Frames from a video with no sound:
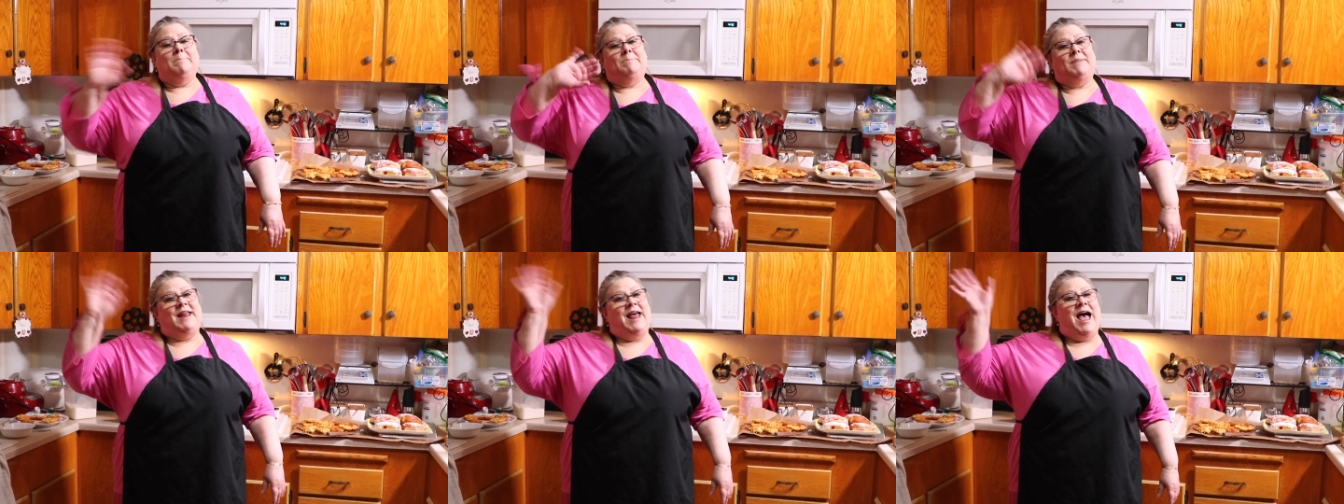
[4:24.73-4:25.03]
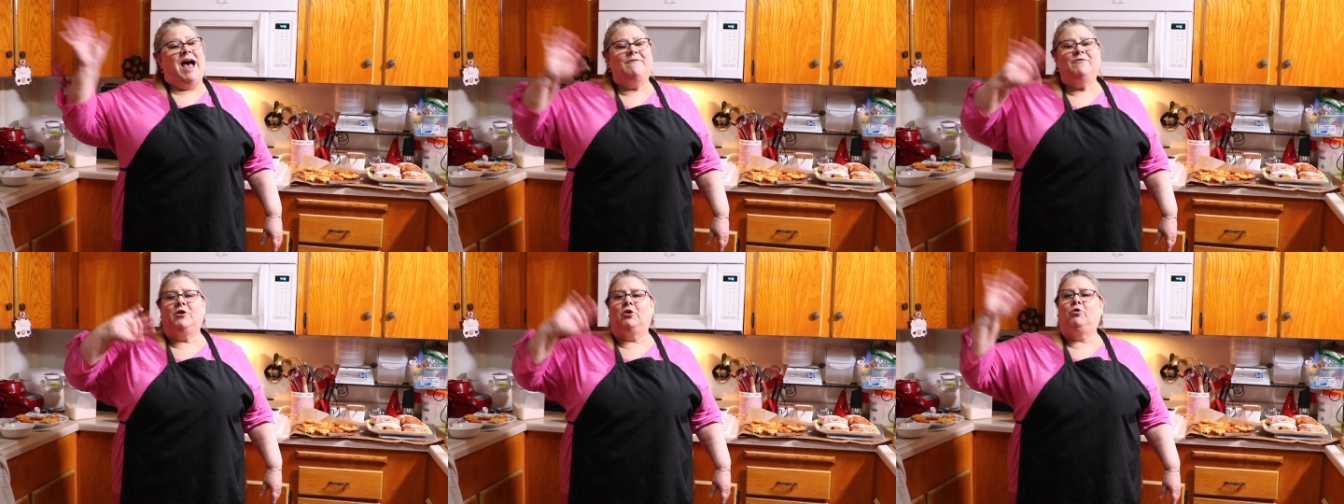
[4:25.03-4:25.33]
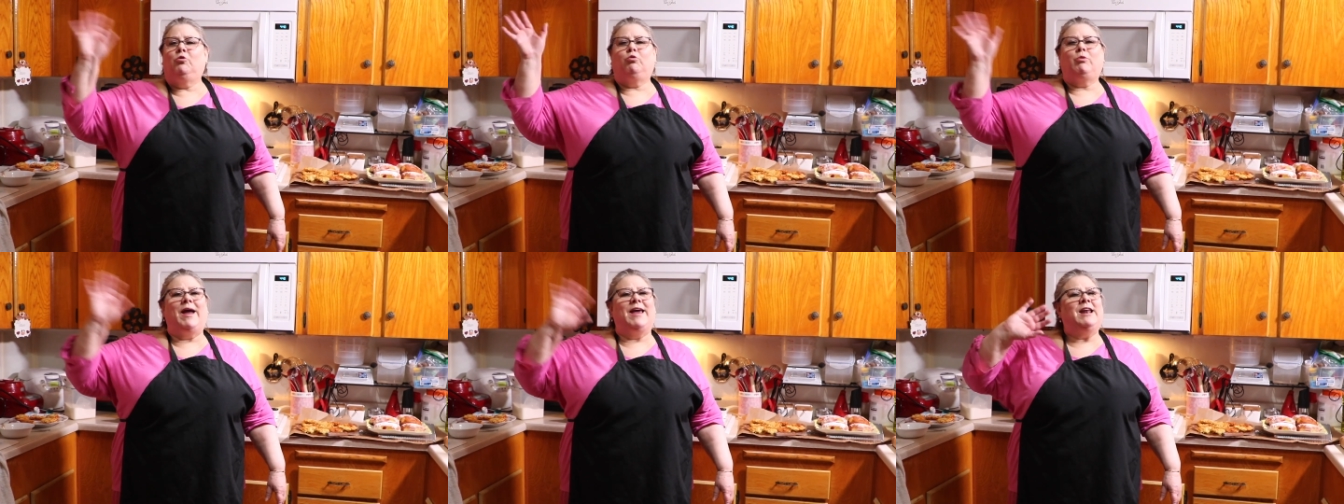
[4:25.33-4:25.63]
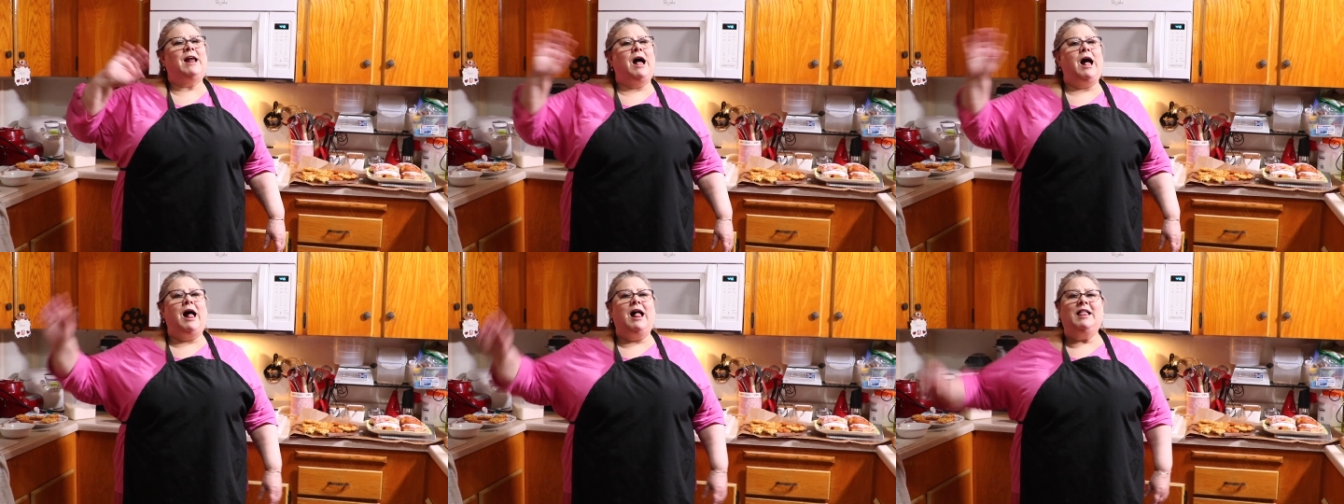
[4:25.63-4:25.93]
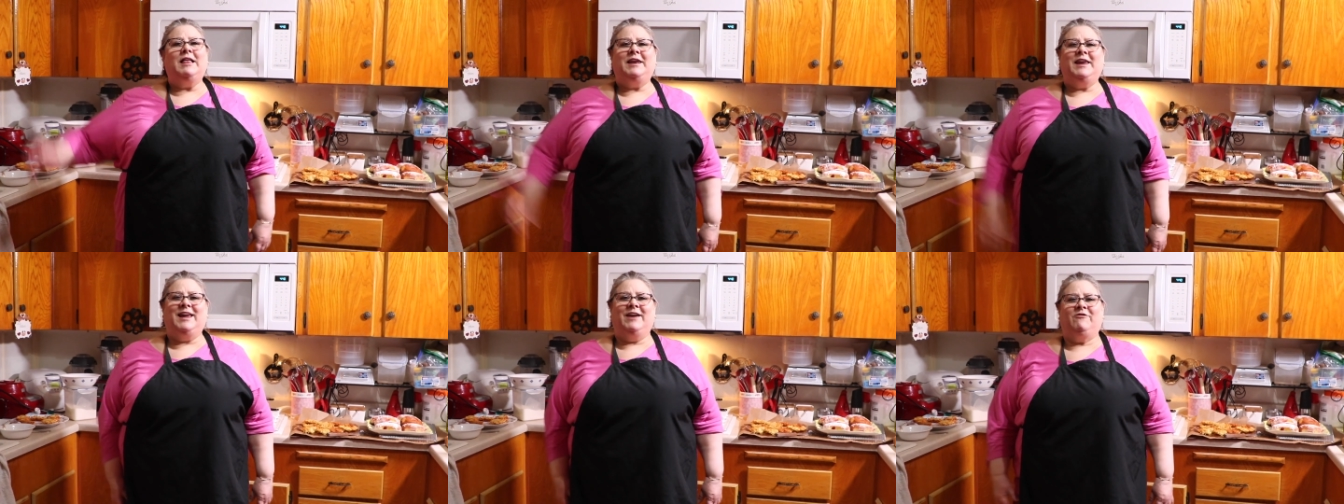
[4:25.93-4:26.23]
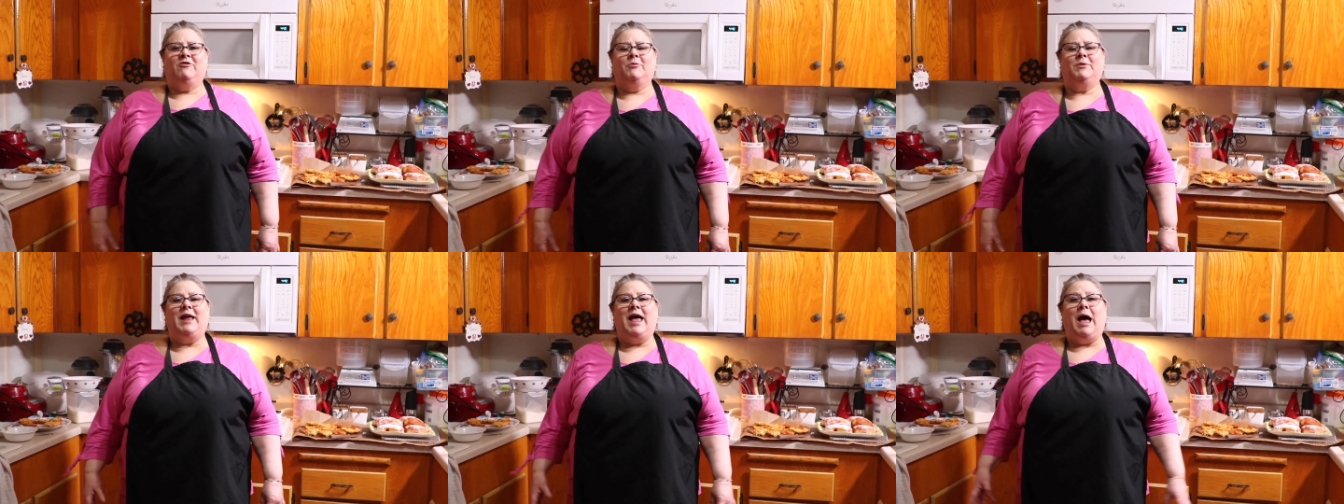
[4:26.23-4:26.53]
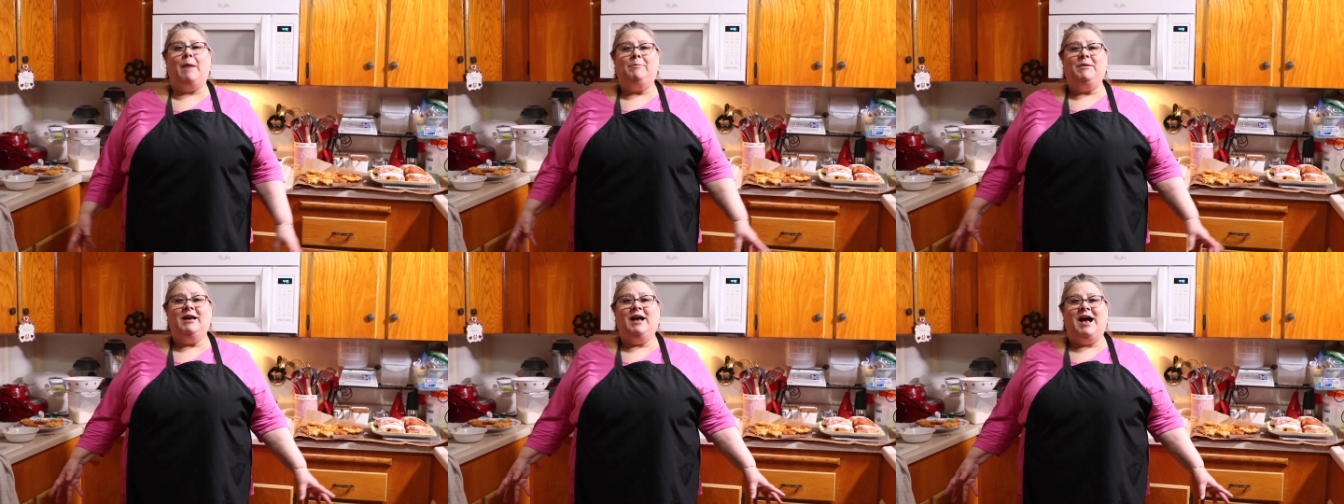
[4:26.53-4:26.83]
But have a great holiday, everyone.
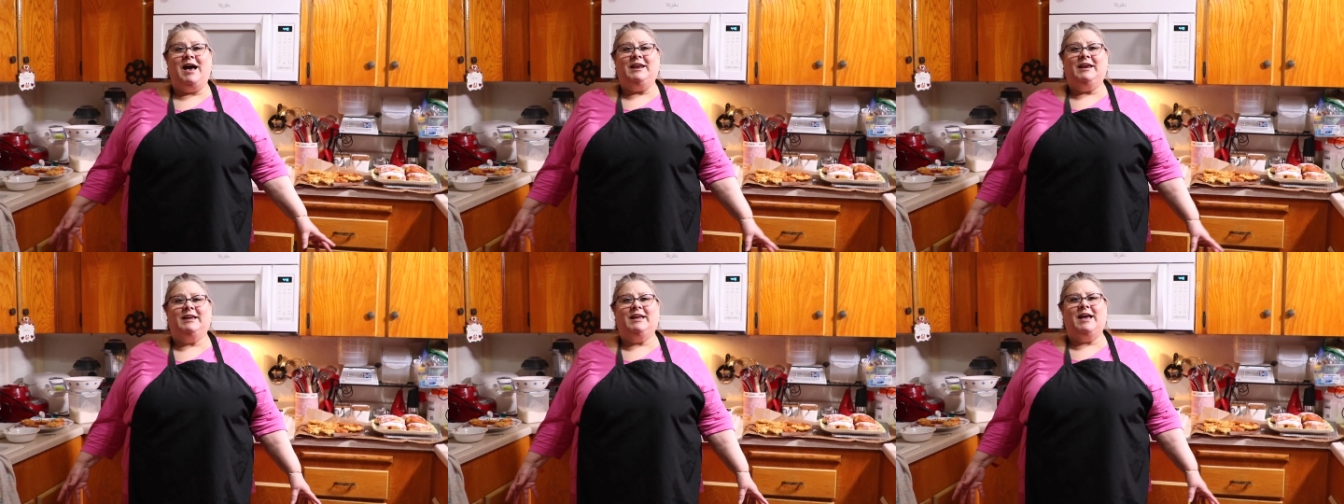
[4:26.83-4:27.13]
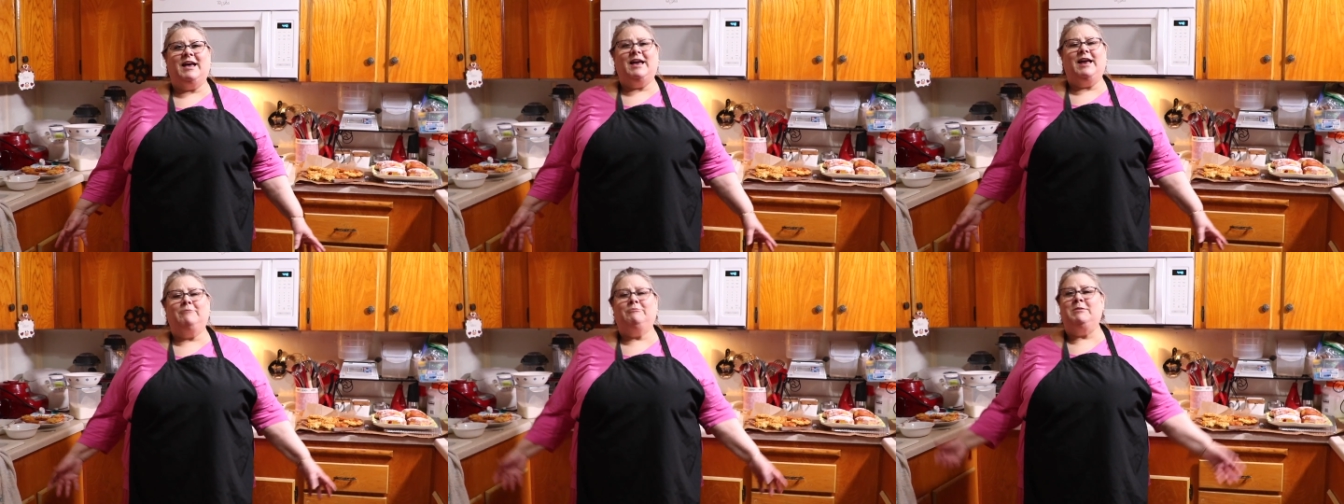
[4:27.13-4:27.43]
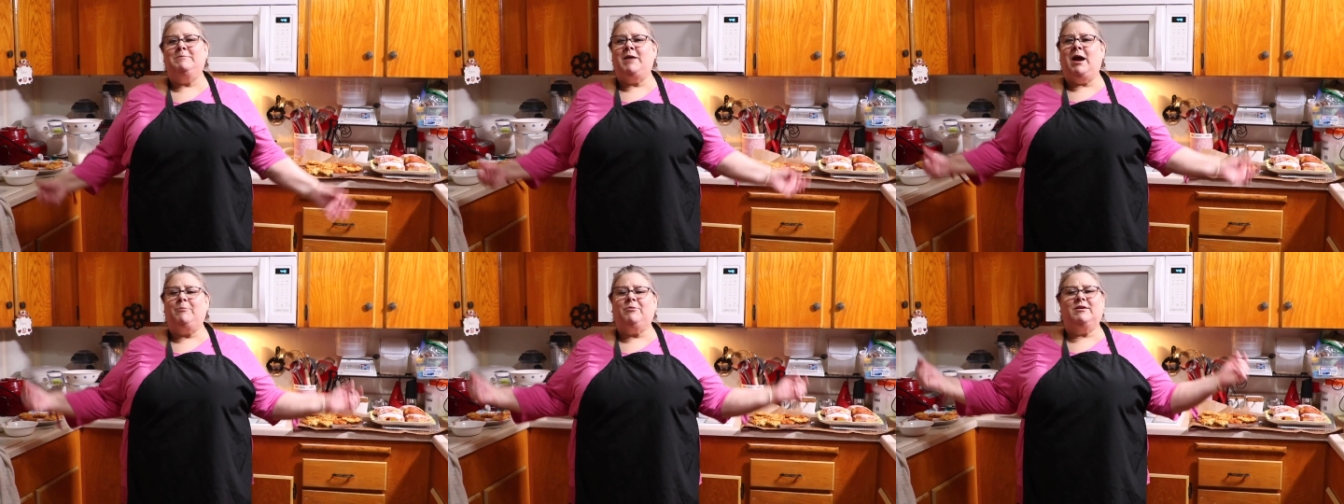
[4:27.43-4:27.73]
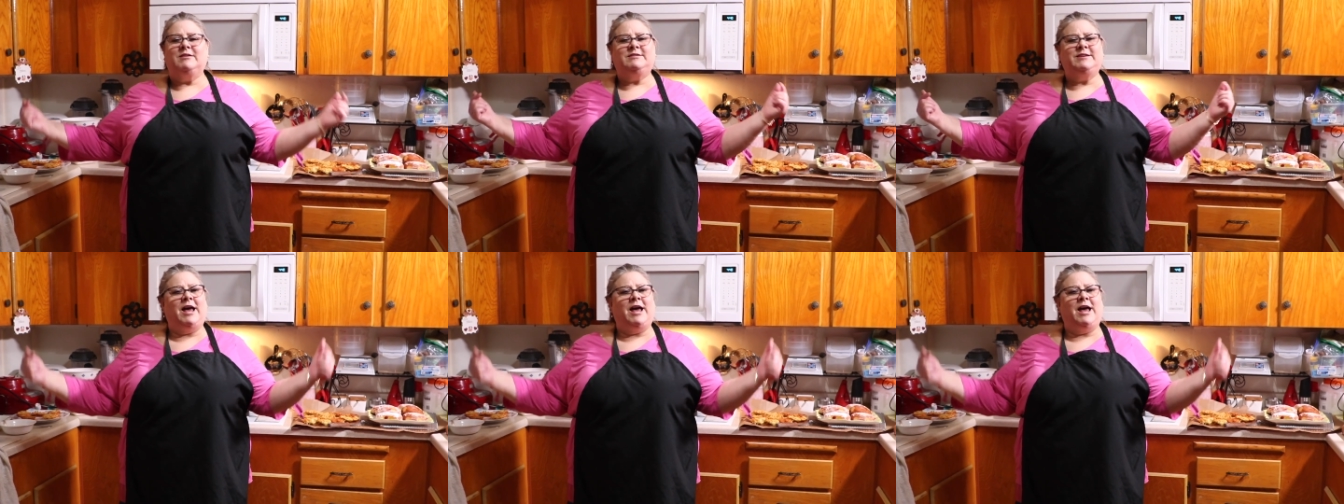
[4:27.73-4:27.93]
Happy Hanukkah, and remember,